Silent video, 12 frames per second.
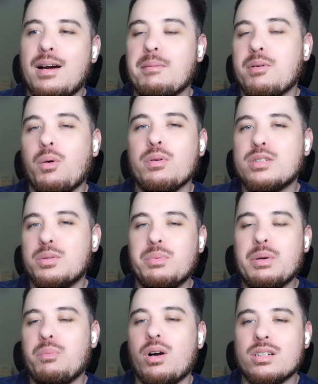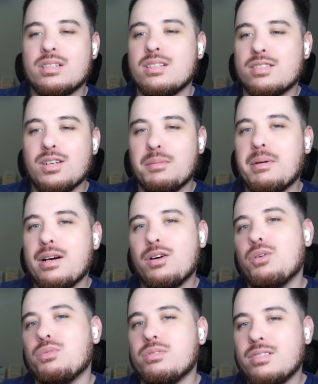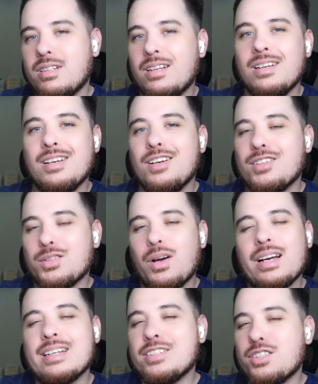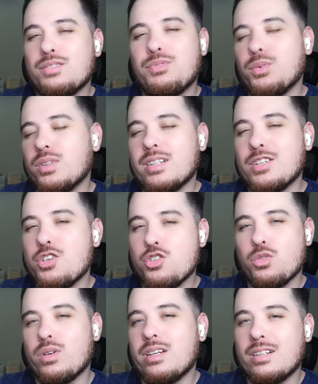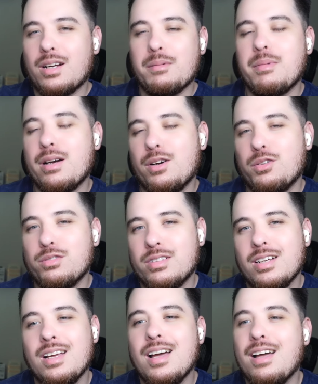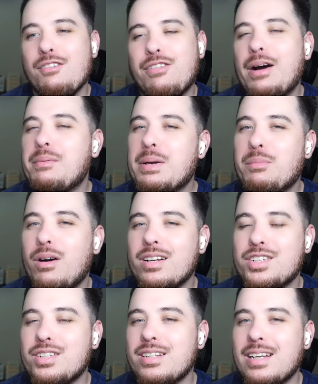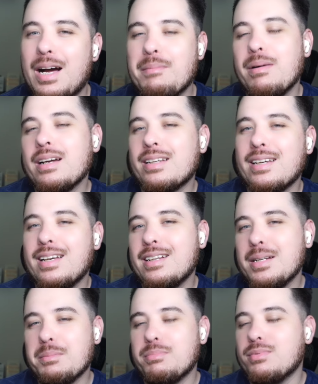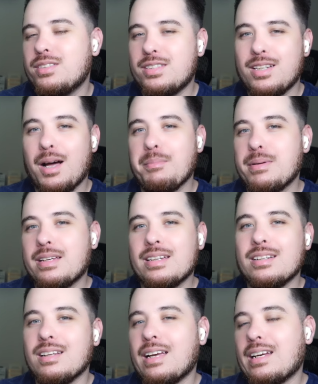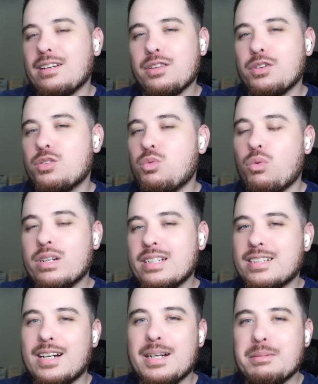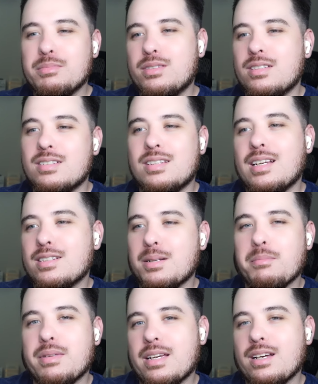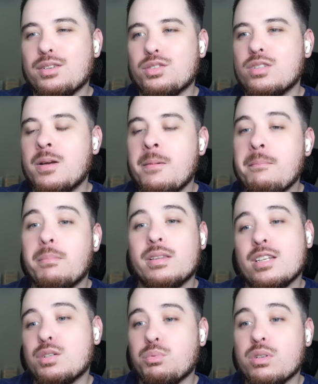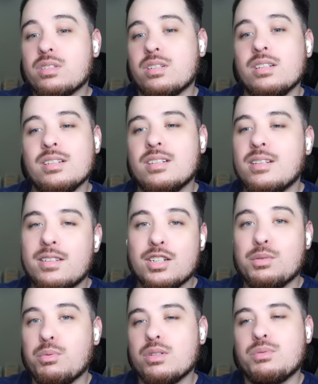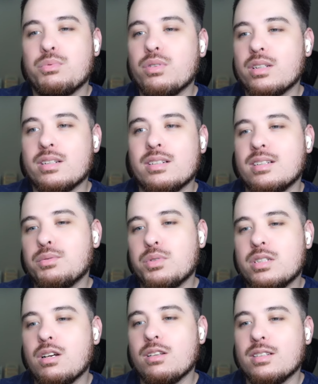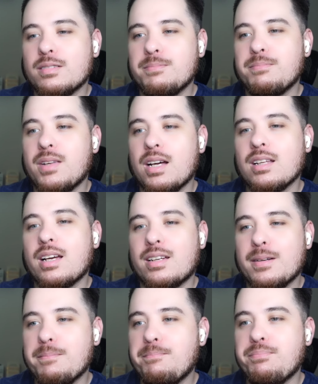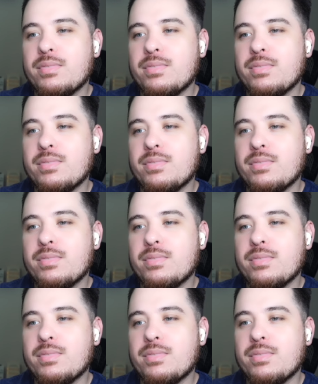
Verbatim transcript: I'm going to rewatch this on my own. So I can just fully enjoy it on my own. If I rewatch it, I might end up stopping it like another 20 times to say something else. But this was good. This was really good. It was solid. I like it.